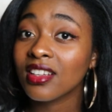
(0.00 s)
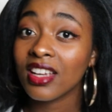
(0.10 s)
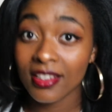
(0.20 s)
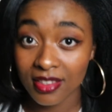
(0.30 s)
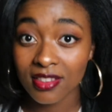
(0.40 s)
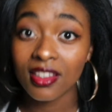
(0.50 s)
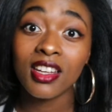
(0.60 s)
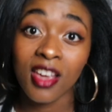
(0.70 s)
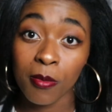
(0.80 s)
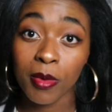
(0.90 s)

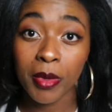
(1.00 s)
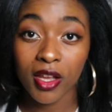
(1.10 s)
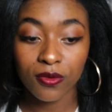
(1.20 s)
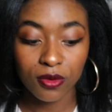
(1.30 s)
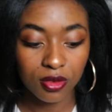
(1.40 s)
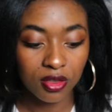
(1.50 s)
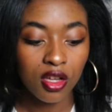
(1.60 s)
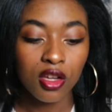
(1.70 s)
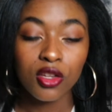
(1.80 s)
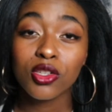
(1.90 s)
it can be painful.
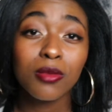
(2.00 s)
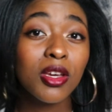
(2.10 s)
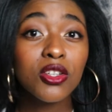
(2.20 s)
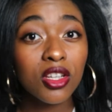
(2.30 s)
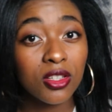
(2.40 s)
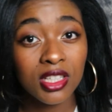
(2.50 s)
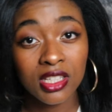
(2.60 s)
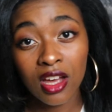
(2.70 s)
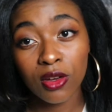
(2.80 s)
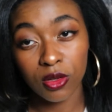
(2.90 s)
So make sure you
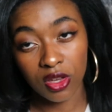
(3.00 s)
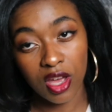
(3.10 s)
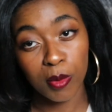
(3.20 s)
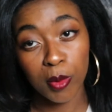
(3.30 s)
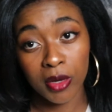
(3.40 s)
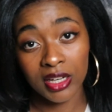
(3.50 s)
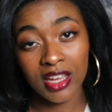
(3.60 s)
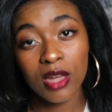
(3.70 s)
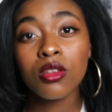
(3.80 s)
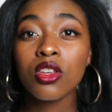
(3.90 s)
detangle your hair properly.
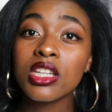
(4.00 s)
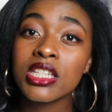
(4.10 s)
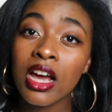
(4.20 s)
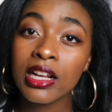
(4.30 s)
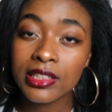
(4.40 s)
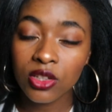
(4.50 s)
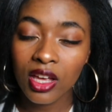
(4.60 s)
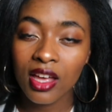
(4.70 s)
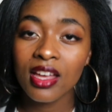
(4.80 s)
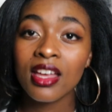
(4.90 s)
And when you're detangling your
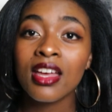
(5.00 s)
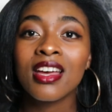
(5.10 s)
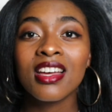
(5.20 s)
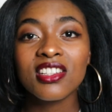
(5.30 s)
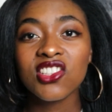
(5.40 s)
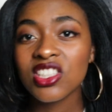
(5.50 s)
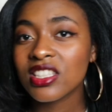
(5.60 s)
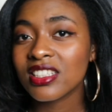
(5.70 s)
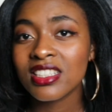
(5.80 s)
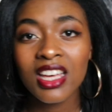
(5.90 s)
hair,
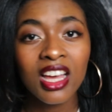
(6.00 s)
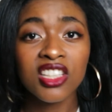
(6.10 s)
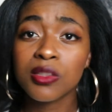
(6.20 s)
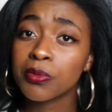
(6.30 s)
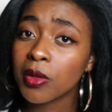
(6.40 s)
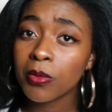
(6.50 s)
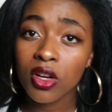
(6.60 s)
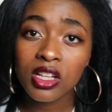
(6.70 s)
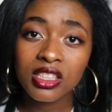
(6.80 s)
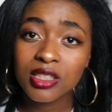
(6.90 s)
just take a spray
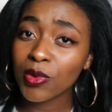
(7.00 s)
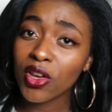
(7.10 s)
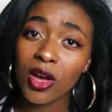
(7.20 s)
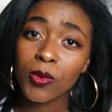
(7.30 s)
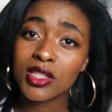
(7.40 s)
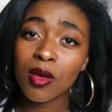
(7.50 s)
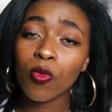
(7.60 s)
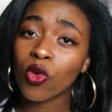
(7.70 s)
bottle, spray your hair with some